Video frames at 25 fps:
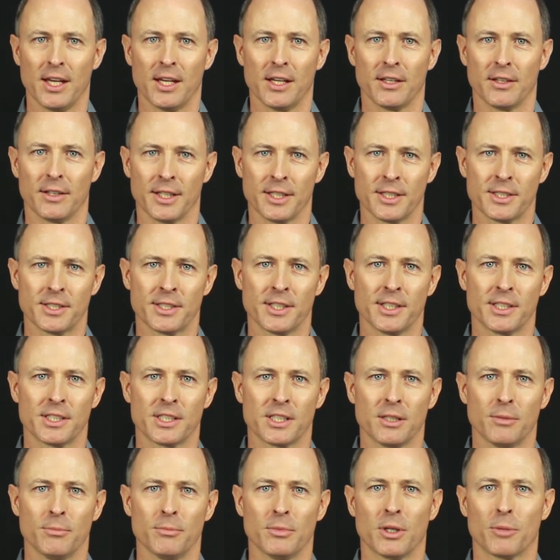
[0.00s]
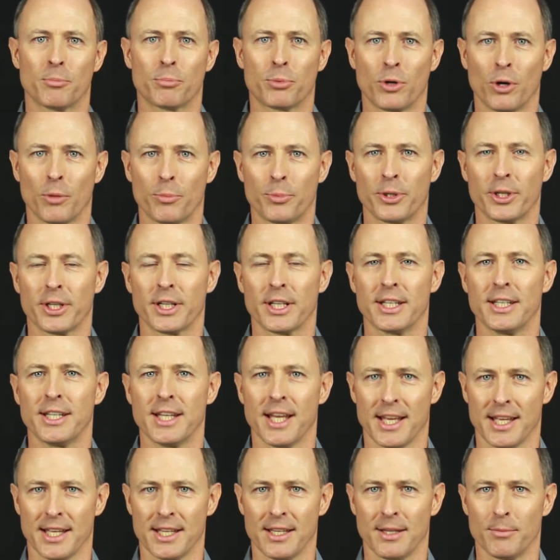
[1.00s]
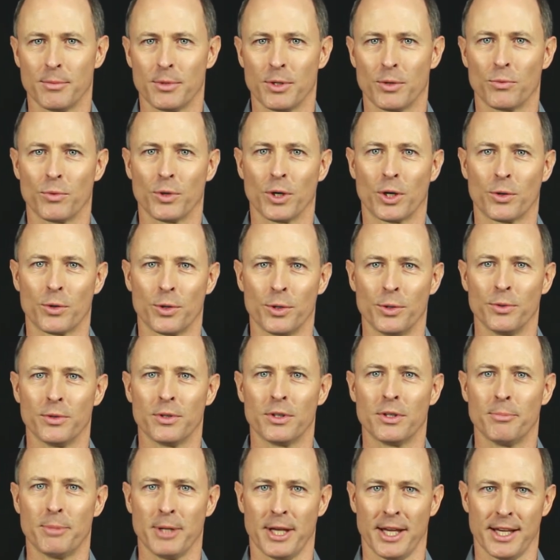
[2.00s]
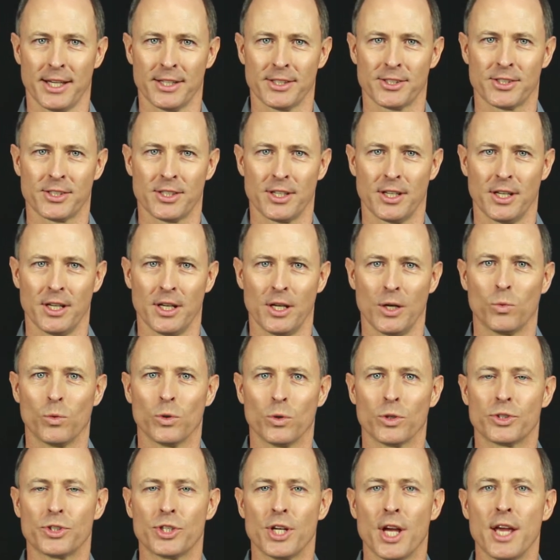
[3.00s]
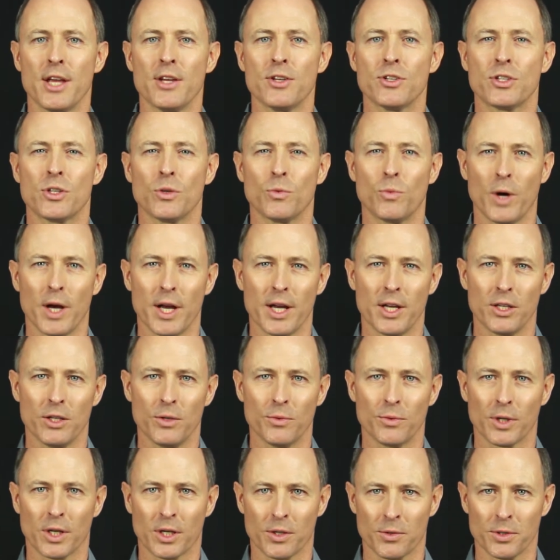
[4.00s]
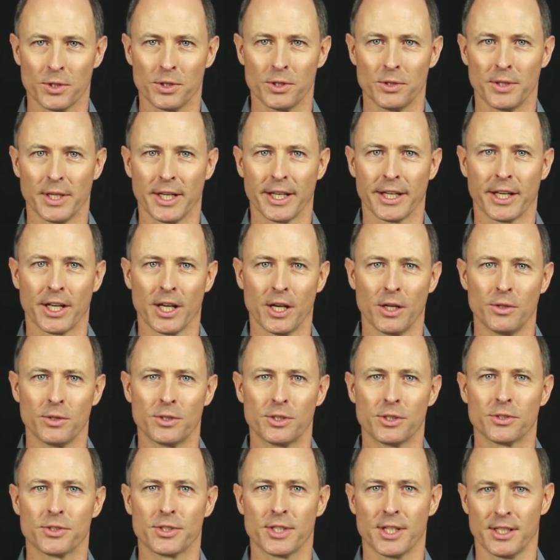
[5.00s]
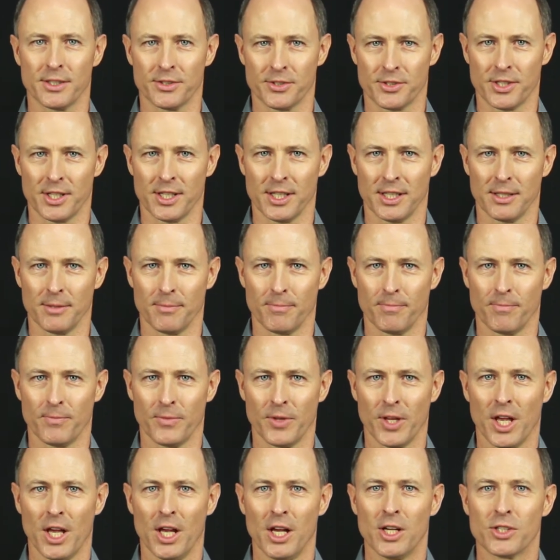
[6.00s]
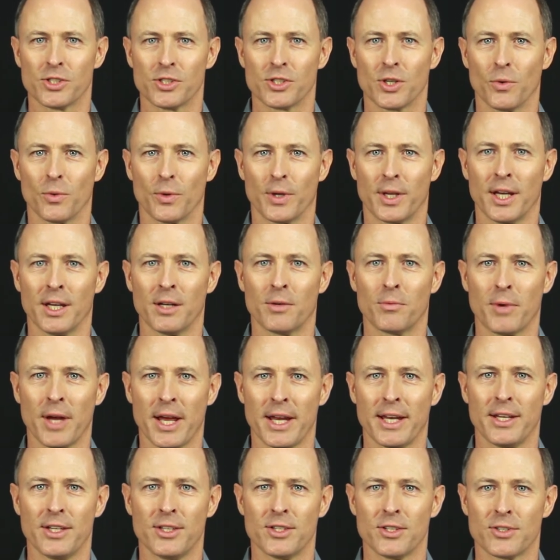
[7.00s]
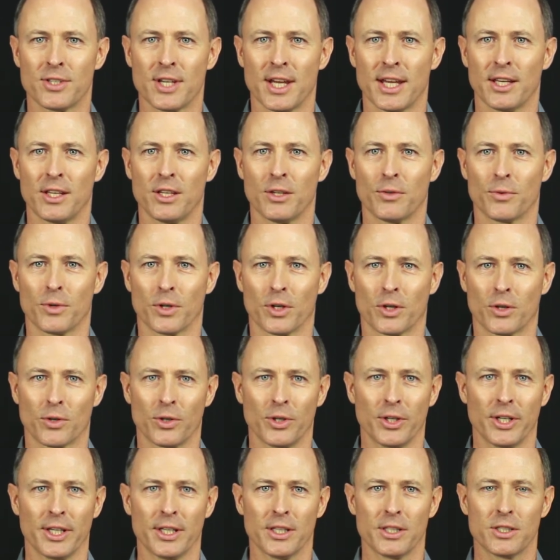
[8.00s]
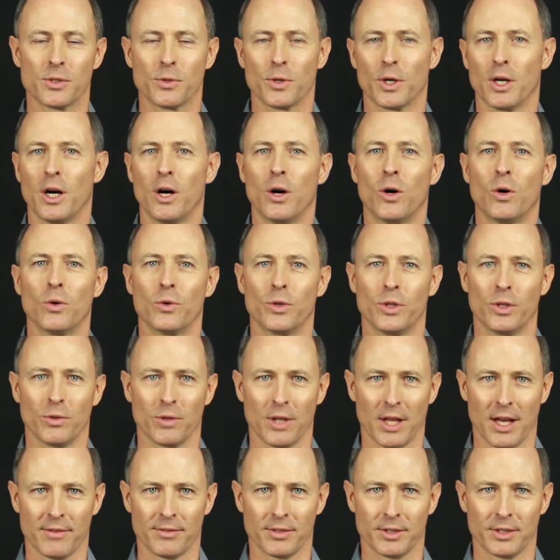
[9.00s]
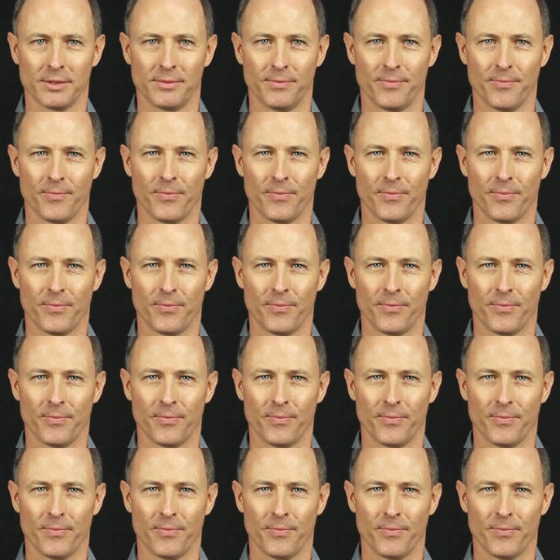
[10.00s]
This system, appropriately named Recruit the Best, will change the way you recruit and coach your sales team. So get ready to take your recruiting to a whole new level.